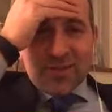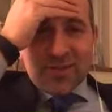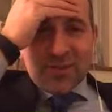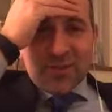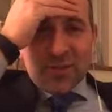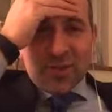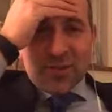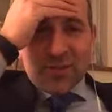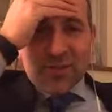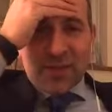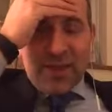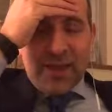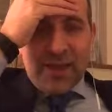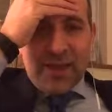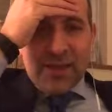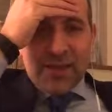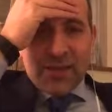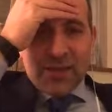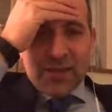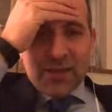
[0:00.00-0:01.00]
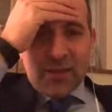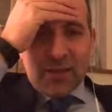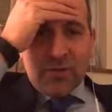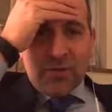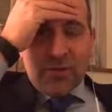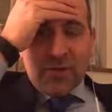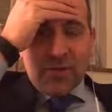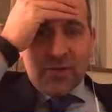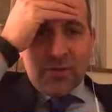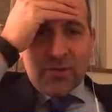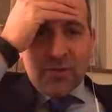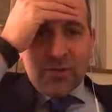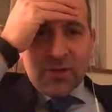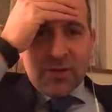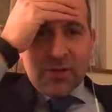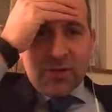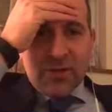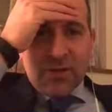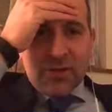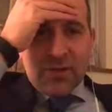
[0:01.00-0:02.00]
You asked me that ages ago, didn't you?
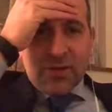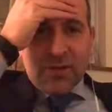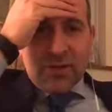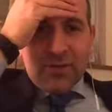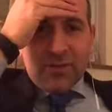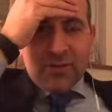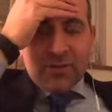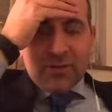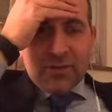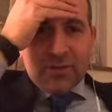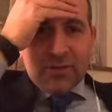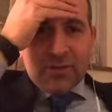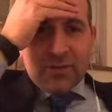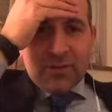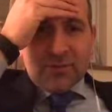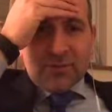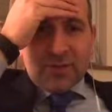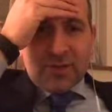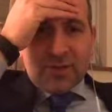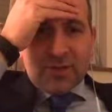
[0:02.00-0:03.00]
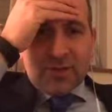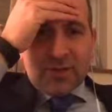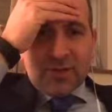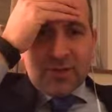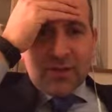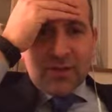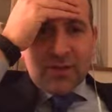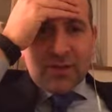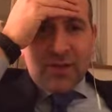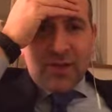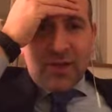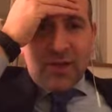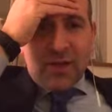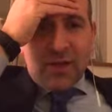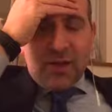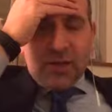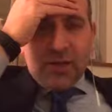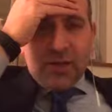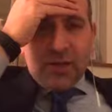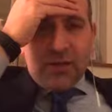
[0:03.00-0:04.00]
Oh, dear.
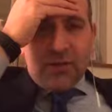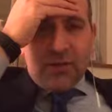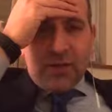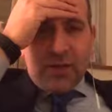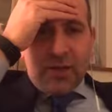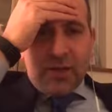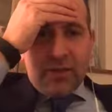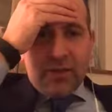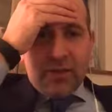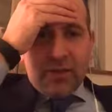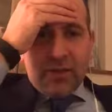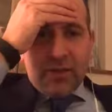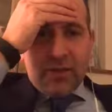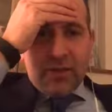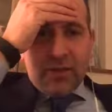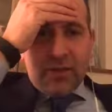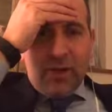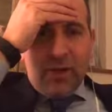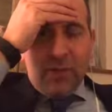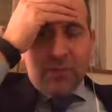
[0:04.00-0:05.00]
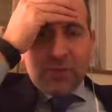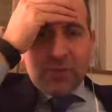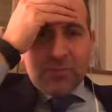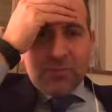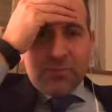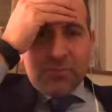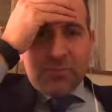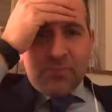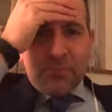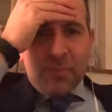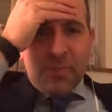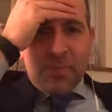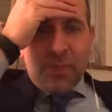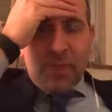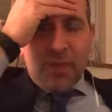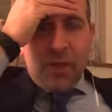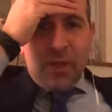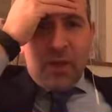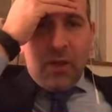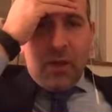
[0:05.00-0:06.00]
Sorry. I
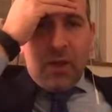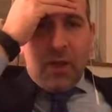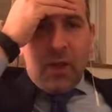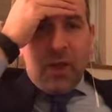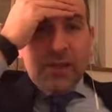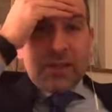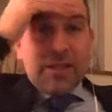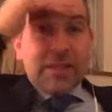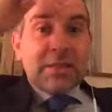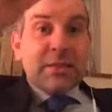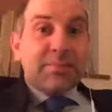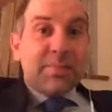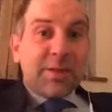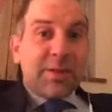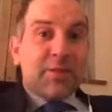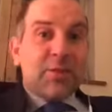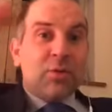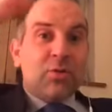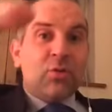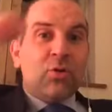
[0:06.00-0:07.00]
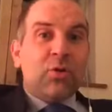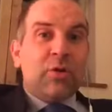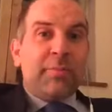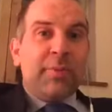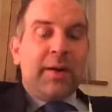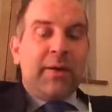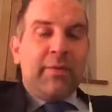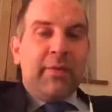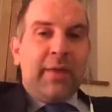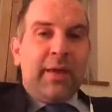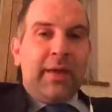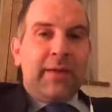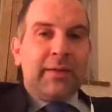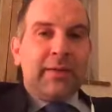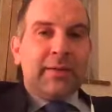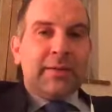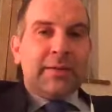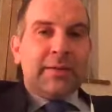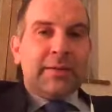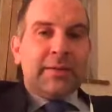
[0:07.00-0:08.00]
did speak to Laura about that.
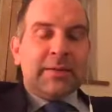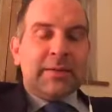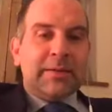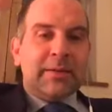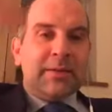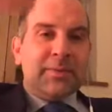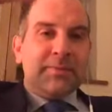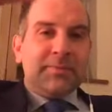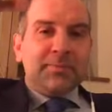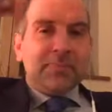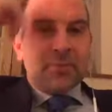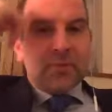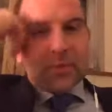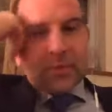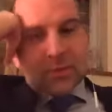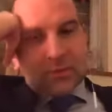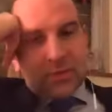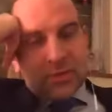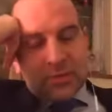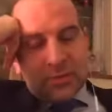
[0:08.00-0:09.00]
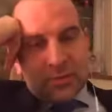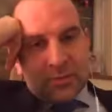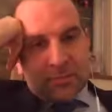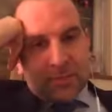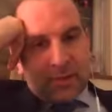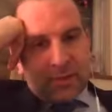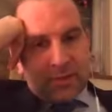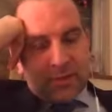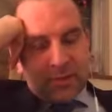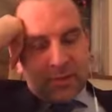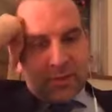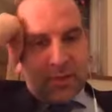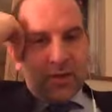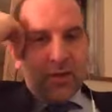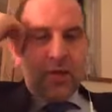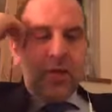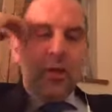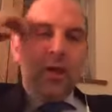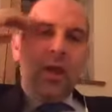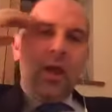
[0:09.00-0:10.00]
This is embarrassing.
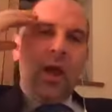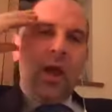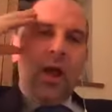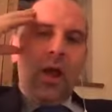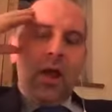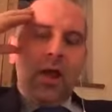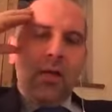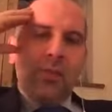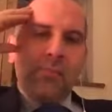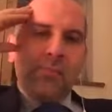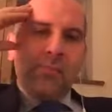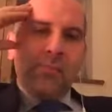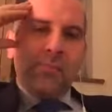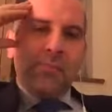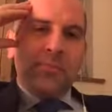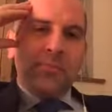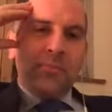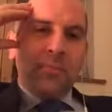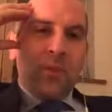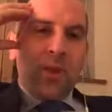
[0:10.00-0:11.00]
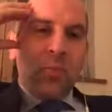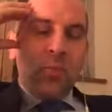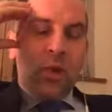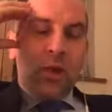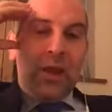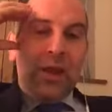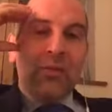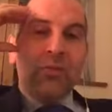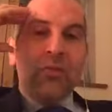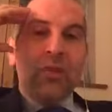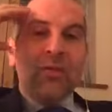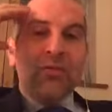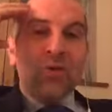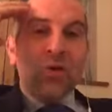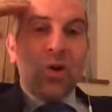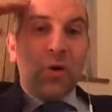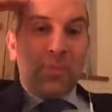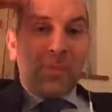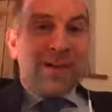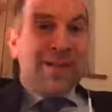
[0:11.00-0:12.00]
Well, if we haven't
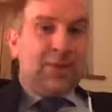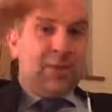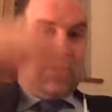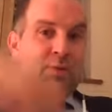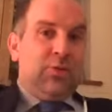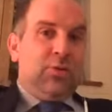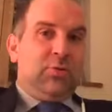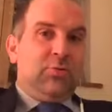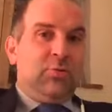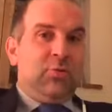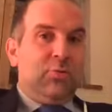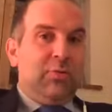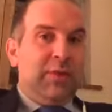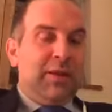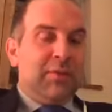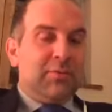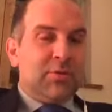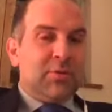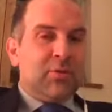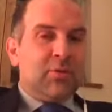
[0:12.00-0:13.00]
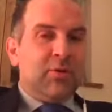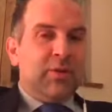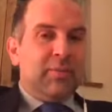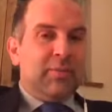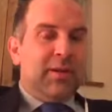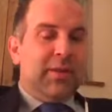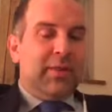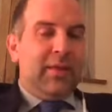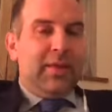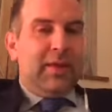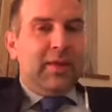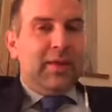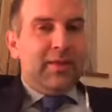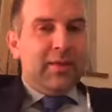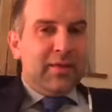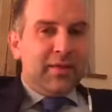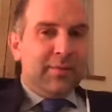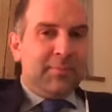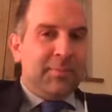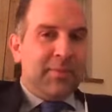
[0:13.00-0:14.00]
got back to you, then I'm sorry about that.
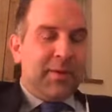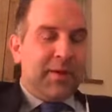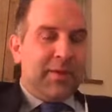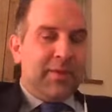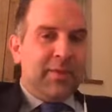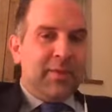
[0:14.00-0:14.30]
But